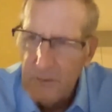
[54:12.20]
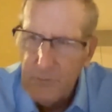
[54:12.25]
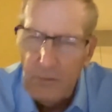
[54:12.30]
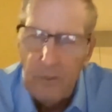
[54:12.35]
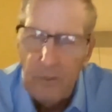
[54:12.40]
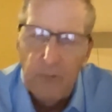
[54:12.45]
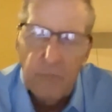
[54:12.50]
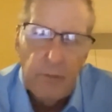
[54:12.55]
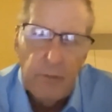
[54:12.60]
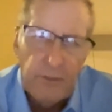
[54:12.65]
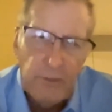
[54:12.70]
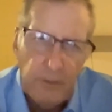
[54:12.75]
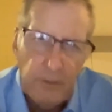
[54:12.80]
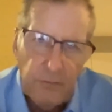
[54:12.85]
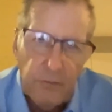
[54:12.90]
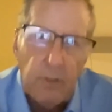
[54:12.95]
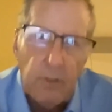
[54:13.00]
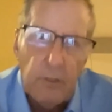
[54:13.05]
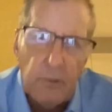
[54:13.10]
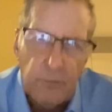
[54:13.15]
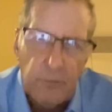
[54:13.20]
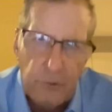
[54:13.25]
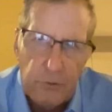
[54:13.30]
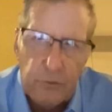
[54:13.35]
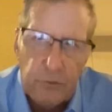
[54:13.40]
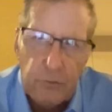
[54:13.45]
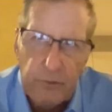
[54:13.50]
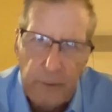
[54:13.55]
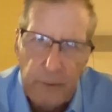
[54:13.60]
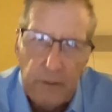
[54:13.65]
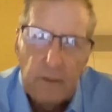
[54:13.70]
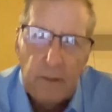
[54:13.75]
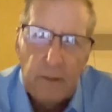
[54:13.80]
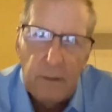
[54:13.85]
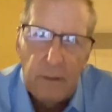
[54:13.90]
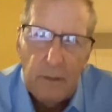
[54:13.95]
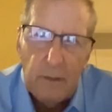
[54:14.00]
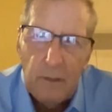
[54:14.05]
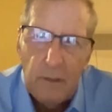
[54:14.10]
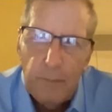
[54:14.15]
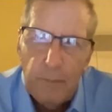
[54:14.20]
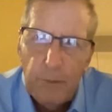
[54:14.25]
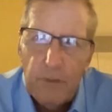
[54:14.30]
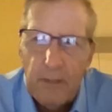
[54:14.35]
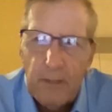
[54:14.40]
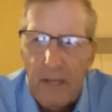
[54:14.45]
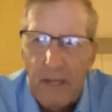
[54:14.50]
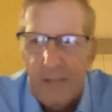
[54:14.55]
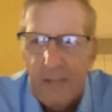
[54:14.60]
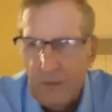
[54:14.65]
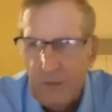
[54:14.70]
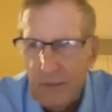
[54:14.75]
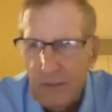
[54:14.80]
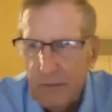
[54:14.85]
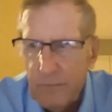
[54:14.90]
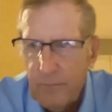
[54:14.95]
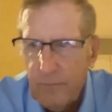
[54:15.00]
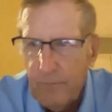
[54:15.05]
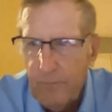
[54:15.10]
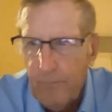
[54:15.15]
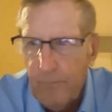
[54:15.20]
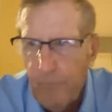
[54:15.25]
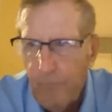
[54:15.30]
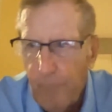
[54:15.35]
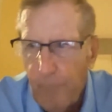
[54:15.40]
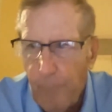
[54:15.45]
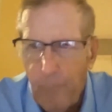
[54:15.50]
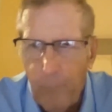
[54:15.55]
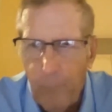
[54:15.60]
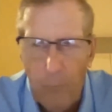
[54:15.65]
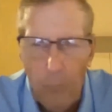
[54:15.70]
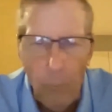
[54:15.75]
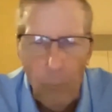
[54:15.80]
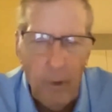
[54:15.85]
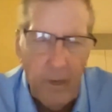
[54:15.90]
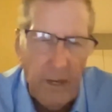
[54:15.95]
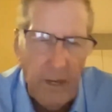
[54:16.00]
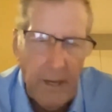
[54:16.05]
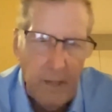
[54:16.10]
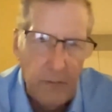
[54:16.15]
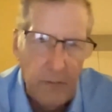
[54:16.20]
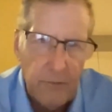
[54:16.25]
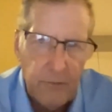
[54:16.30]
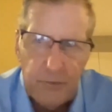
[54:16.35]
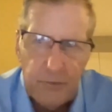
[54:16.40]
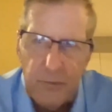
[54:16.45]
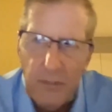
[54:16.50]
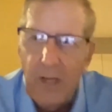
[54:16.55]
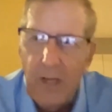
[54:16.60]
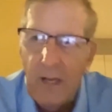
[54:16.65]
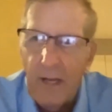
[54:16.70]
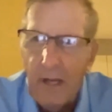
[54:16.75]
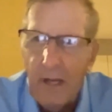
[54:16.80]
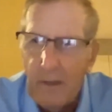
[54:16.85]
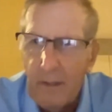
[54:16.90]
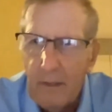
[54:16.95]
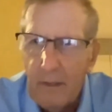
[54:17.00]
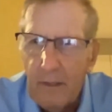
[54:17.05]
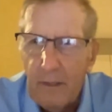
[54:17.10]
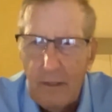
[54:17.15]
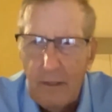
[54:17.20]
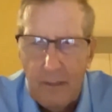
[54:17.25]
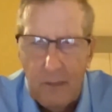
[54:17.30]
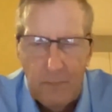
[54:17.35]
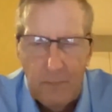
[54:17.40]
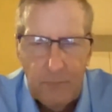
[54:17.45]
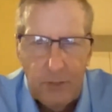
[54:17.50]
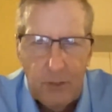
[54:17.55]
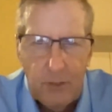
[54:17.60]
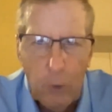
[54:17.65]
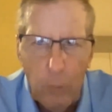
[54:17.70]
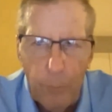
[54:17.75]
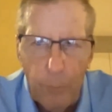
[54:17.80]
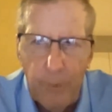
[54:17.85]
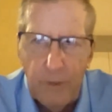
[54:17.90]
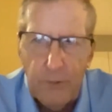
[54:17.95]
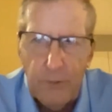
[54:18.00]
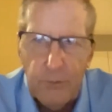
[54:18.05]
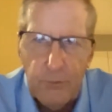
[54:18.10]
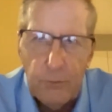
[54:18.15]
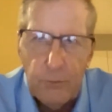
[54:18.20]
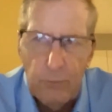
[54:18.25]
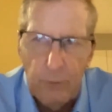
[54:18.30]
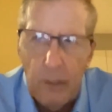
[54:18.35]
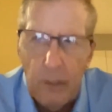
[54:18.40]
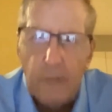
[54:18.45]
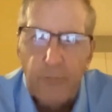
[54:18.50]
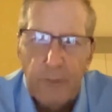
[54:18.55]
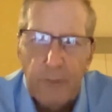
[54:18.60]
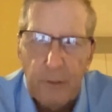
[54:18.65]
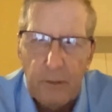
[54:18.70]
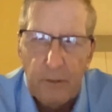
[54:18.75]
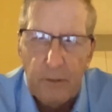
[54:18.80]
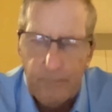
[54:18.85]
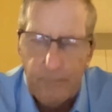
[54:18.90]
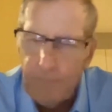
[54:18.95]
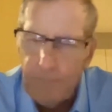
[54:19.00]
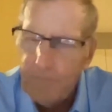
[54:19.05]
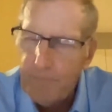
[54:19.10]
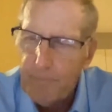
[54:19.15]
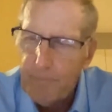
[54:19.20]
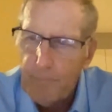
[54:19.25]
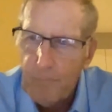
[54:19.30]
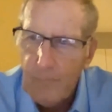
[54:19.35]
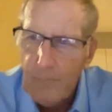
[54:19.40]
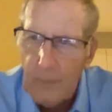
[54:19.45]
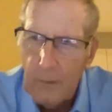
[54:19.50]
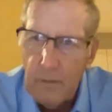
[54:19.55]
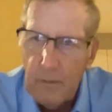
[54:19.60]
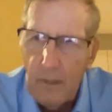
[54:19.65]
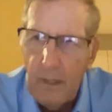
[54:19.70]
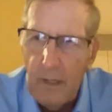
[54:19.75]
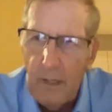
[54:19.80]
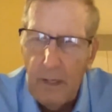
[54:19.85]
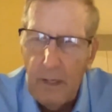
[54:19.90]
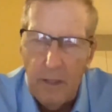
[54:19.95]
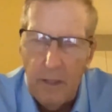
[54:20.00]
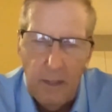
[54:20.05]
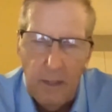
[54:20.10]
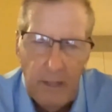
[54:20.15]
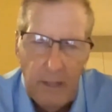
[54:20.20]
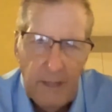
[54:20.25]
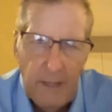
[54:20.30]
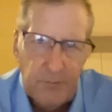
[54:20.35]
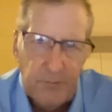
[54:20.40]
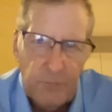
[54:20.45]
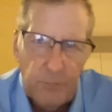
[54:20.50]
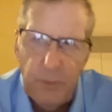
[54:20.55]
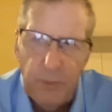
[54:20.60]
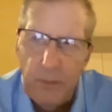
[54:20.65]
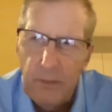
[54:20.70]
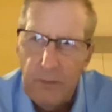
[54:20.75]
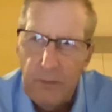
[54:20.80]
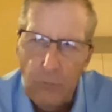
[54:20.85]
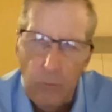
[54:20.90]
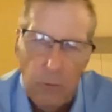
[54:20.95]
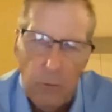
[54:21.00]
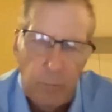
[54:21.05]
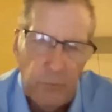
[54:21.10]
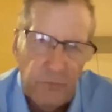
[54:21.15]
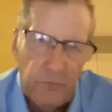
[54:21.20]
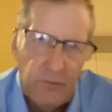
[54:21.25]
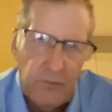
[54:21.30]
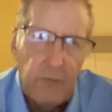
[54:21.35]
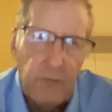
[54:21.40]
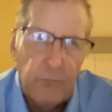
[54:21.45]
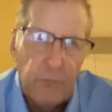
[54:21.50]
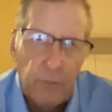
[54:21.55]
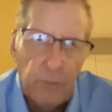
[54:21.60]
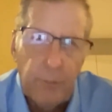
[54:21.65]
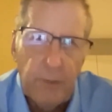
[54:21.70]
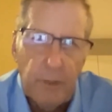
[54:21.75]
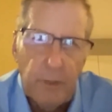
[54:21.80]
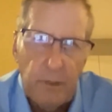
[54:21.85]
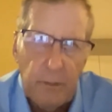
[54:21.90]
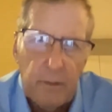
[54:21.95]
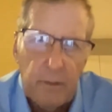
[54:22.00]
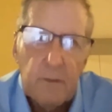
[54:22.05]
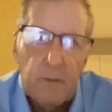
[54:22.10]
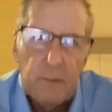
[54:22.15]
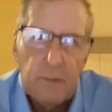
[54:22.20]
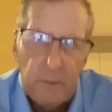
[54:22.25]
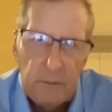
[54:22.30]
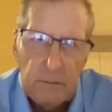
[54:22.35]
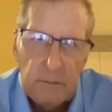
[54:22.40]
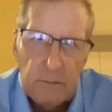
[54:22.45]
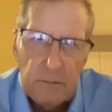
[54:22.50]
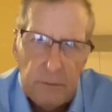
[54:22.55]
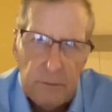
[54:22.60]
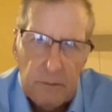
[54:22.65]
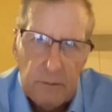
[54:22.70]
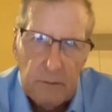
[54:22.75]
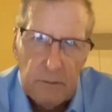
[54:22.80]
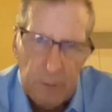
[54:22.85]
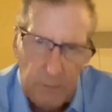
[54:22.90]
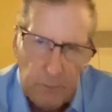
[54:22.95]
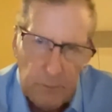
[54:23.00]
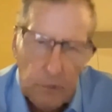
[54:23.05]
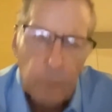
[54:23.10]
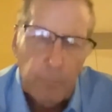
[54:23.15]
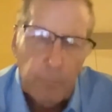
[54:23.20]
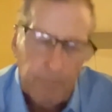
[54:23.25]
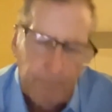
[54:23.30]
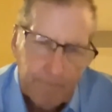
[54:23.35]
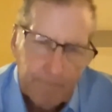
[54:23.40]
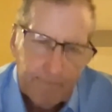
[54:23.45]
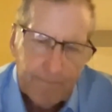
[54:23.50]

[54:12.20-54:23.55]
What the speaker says: Very, very difficult to treat. But that's, from what I understand, if the opiates do nothing, then it has to be a form of central pain. So.